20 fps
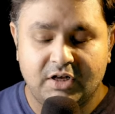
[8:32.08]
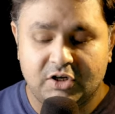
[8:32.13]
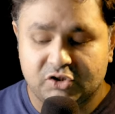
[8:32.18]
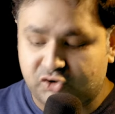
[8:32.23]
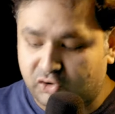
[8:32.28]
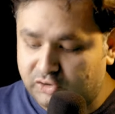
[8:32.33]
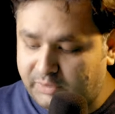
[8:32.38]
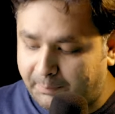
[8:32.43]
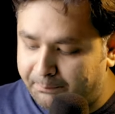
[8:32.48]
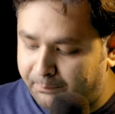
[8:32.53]

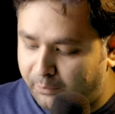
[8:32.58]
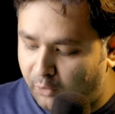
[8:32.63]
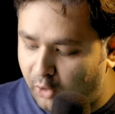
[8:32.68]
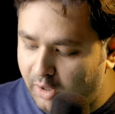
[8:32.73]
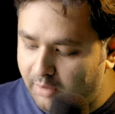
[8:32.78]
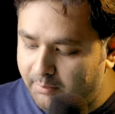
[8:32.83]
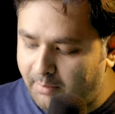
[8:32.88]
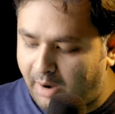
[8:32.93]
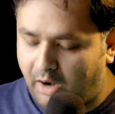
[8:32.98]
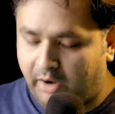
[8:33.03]
so the
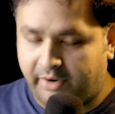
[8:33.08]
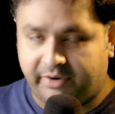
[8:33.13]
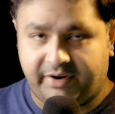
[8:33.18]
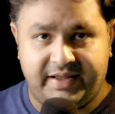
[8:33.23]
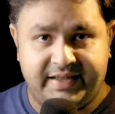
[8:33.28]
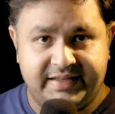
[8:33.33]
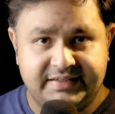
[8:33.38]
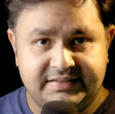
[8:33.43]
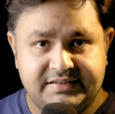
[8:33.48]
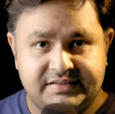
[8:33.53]
bull
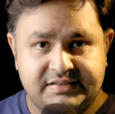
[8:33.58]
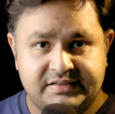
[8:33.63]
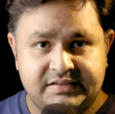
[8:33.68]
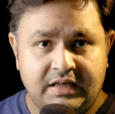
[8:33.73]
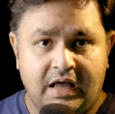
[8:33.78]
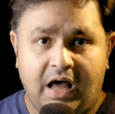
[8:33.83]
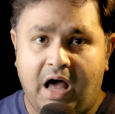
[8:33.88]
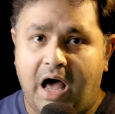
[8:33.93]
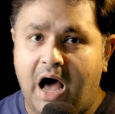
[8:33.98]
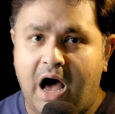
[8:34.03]
markets
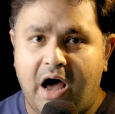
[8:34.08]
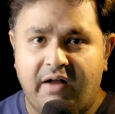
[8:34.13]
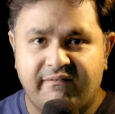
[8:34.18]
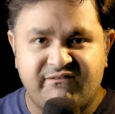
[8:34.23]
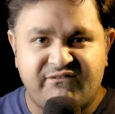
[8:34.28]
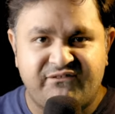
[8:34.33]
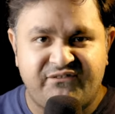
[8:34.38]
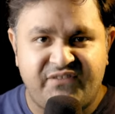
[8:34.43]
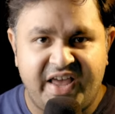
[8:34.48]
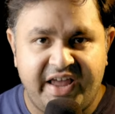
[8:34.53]
are
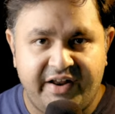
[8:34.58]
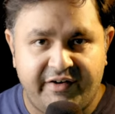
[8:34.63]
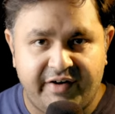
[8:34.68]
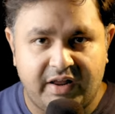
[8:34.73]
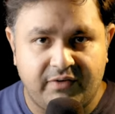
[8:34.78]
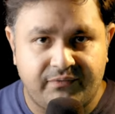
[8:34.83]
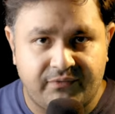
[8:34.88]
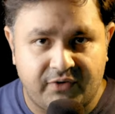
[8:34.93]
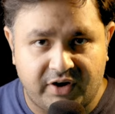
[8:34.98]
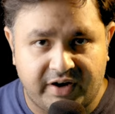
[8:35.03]

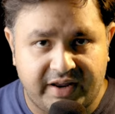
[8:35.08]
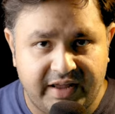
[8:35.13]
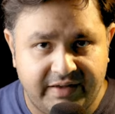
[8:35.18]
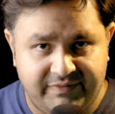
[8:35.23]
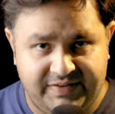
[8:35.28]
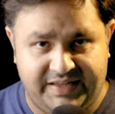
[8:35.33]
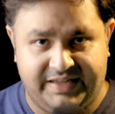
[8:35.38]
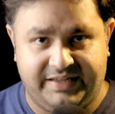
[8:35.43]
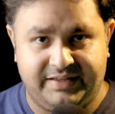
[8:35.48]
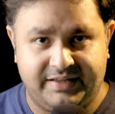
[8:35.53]
very
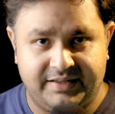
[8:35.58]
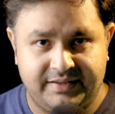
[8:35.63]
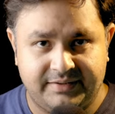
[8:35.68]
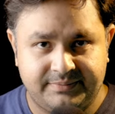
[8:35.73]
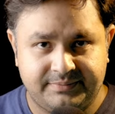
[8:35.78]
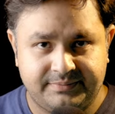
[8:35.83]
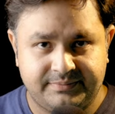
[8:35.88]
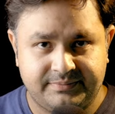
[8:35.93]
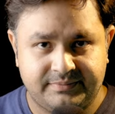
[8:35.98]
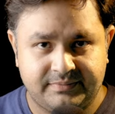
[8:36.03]
forgiving
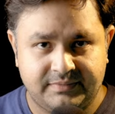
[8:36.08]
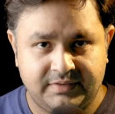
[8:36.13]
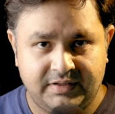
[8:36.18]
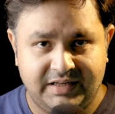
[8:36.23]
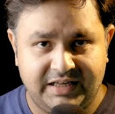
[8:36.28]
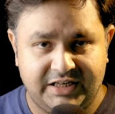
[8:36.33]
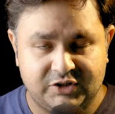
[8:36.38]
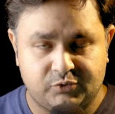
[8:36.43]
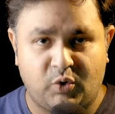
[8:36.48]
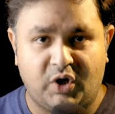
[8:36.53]

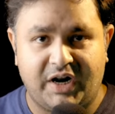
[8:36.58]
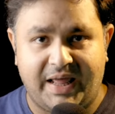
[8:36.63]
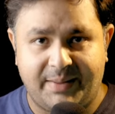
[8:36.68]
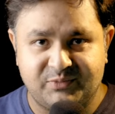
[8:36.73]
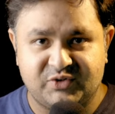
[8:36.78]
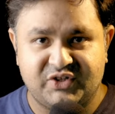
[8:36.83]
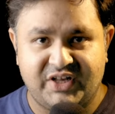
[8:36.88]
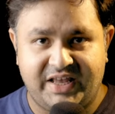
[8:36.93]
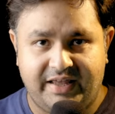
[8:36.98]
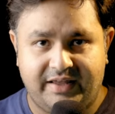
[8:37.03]
is what i'm
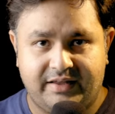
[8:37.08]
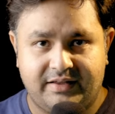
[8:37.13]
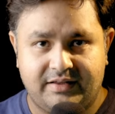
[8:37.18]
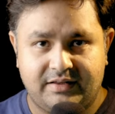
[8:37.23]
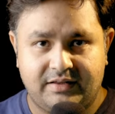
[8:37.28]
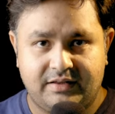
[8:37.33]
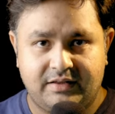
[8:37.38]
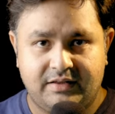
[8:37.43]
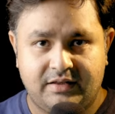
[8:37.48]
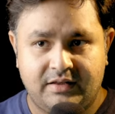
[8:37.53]
saying
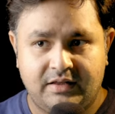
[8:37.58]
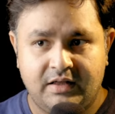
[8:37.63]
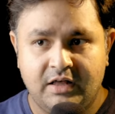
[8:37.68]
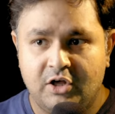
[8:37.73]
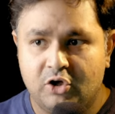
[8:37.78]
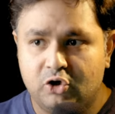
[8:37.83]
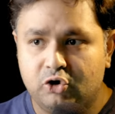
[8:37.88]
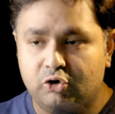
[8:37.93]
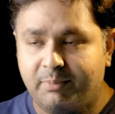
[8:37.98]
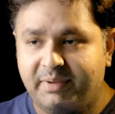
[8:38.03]

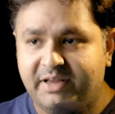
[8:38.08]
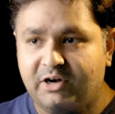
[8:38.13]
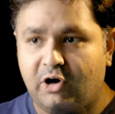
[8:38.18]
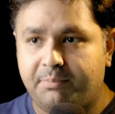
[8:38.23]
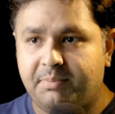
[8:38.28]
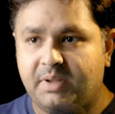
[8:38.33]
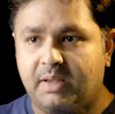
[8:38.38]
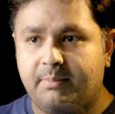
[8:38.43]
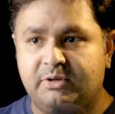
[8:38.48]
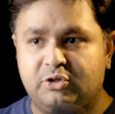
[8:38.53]
you may
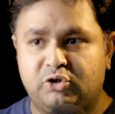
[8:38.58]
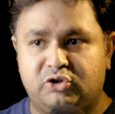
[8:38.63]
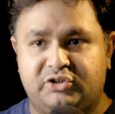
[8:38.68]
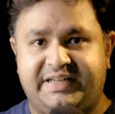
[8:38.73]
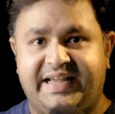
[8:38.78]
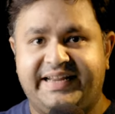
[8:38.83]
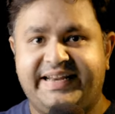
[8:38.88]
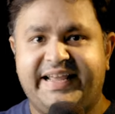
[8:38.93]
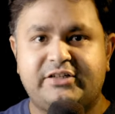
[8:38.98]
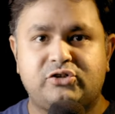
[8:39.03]
not be able to
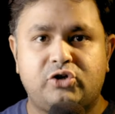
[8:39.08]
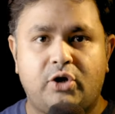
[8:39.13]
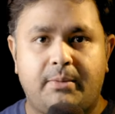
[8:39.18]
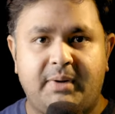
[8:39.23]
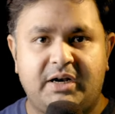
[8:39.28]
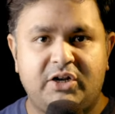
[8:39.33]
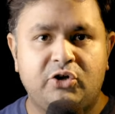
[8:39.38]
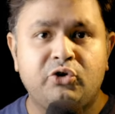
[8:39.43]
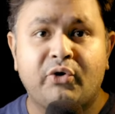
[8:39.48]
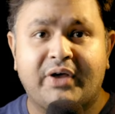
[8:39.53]
10x your
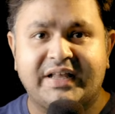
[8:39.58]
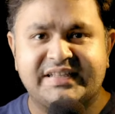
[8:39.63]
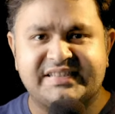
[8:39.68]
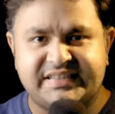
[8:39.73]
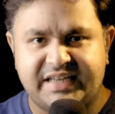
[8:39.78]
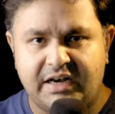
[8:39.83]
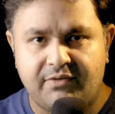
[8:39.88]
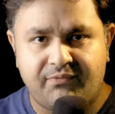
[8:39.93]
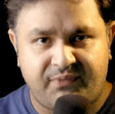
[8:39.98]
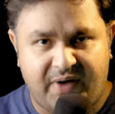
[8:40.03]
money, you can
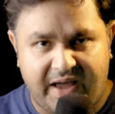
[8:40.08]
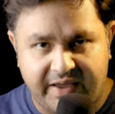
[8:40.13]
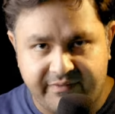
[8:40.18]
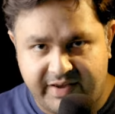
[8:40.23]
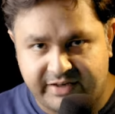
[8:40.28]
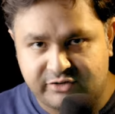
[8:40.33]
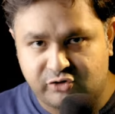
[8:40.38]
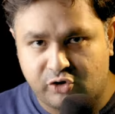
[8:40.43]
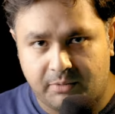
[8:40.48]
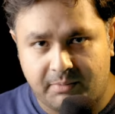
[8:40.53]
still
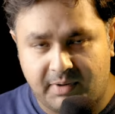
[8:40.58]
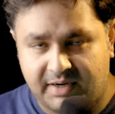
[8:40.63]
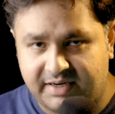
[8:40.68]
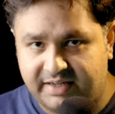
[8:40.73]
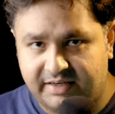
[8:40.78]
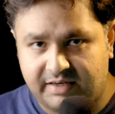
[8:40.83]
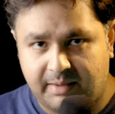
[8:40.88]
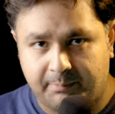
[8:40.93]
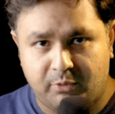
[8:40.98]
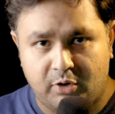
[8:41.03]
5x your money
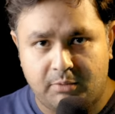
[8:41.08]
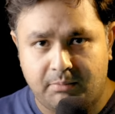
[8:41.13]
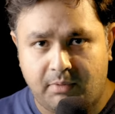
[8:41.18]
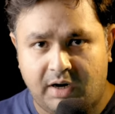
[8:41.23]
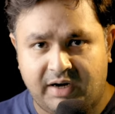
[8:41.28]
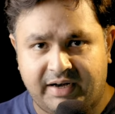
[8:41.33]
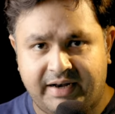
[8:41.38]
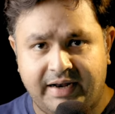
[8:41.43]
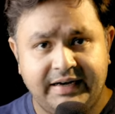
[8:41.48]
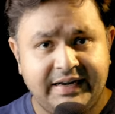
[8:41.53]
in a bull
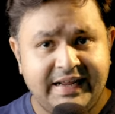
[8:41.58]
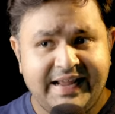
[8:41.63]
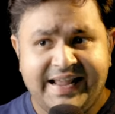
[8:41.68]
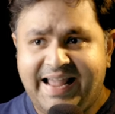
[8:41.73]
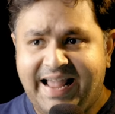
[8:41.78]
market.